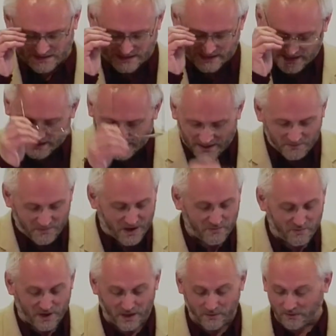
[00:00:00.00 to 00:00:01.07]
Uh, in my
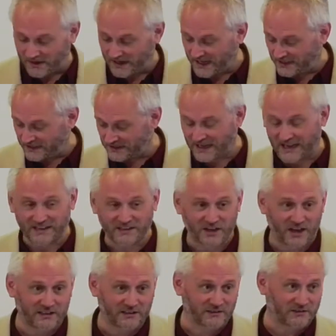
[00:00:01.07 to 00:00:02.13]
Bible, it's
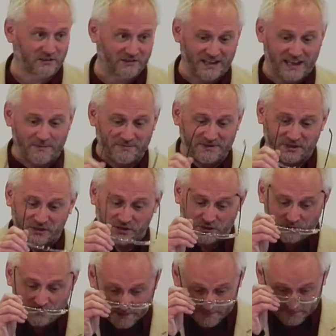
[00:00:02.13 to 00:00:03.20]
entitled The Empty
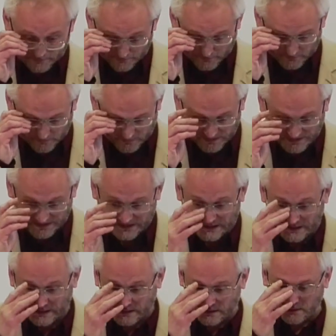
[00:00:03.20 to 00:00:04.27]
Tomb,
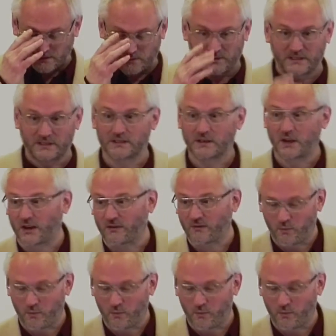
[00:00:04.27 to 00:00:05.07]
which is kind of